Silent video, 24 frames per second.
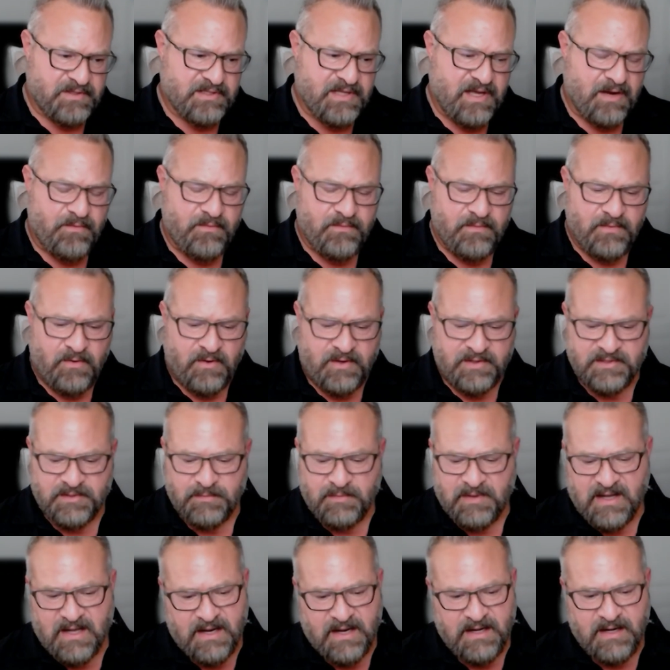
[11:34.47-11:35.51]
This guy,
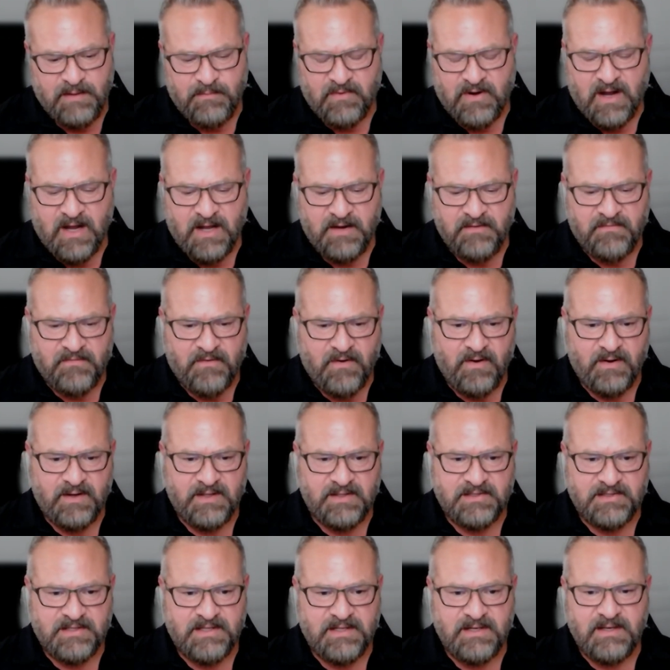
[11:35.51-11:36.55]
awesome guy named Rod
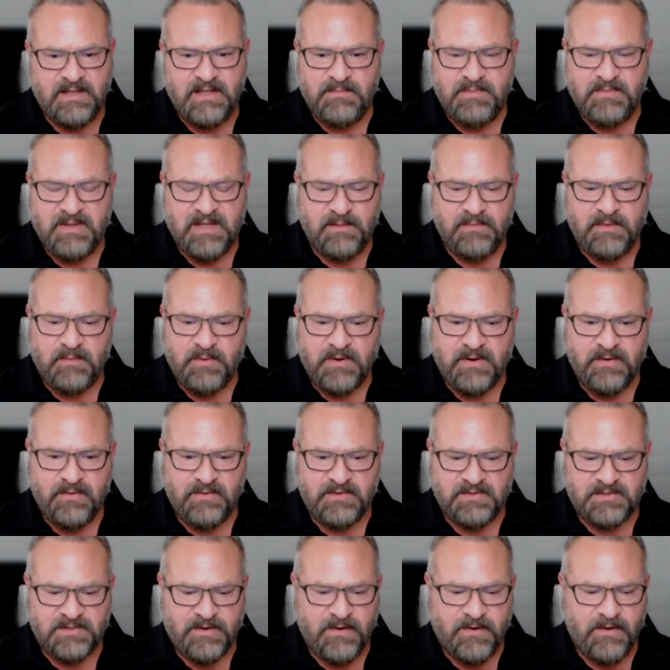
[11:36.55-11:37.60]
Ferguson. He became the
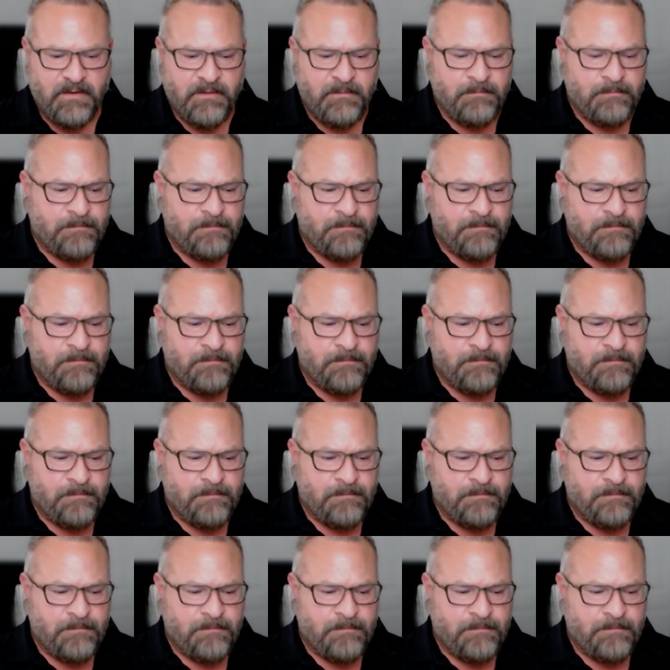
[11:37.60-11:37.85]
producer.